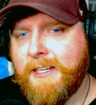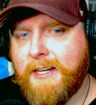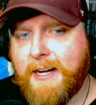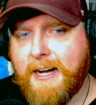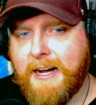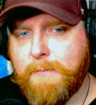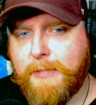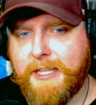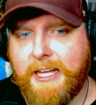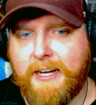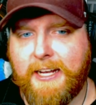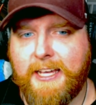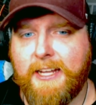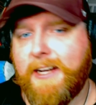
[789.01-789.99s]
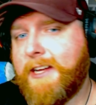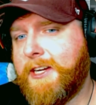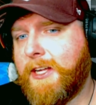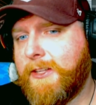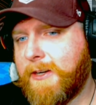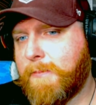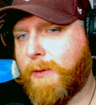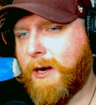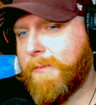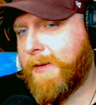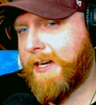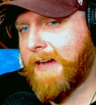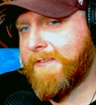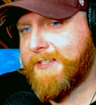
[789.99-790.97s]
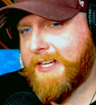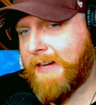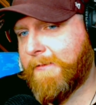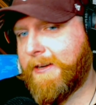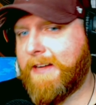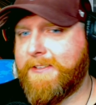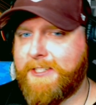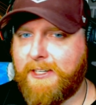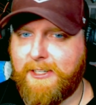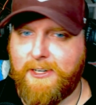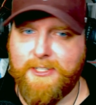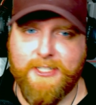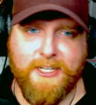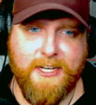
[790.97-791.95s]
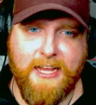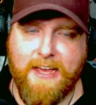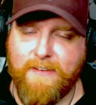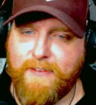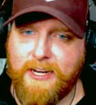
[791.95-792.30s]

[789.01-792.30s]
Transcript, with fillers: But then again, another apartment I was at when I was younger didn't have